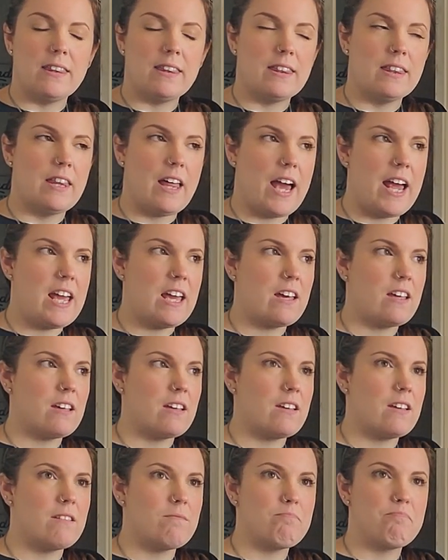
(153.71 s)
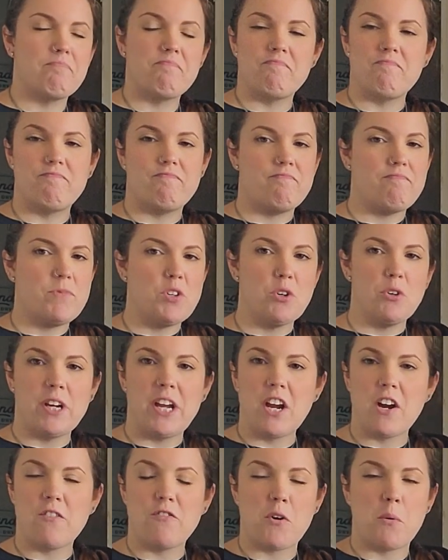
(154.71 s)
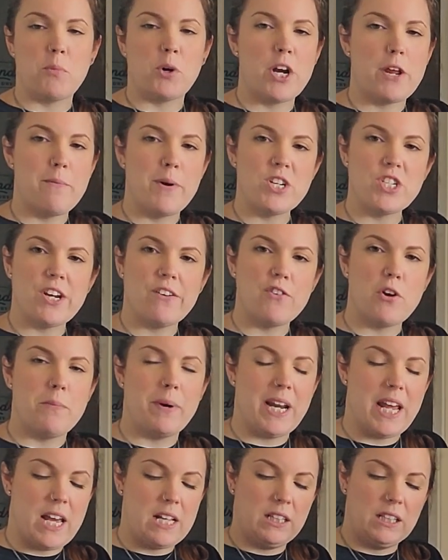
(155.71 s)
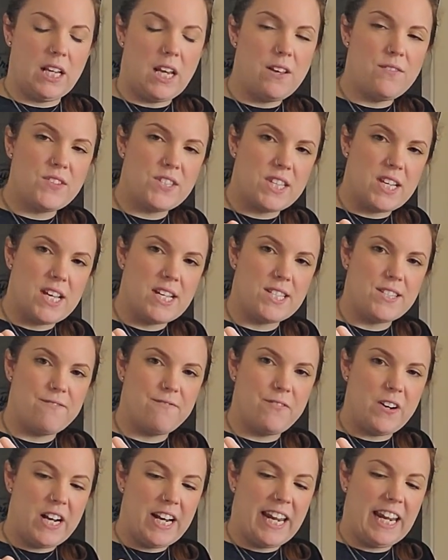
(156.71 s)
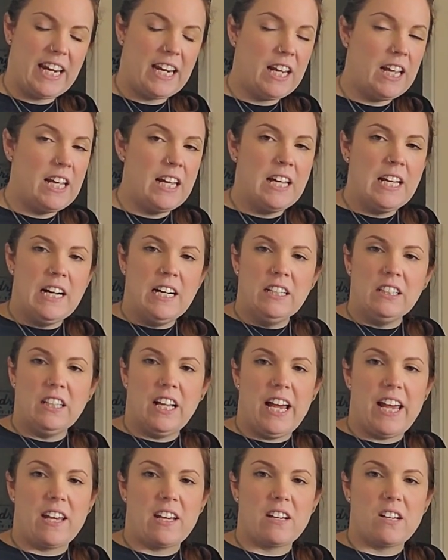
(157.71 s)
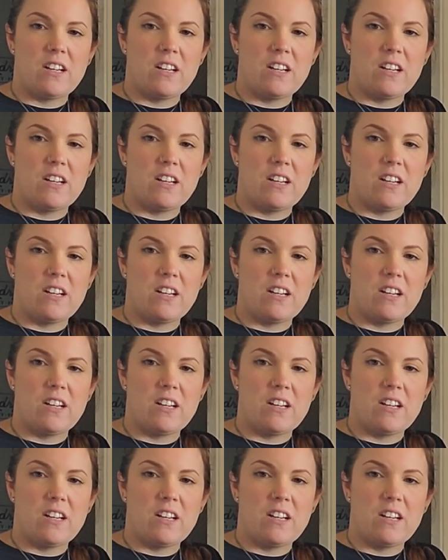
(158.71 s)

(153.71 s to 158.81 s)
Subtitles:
Like you'll hear from pretty much everybody, it leaves this funny like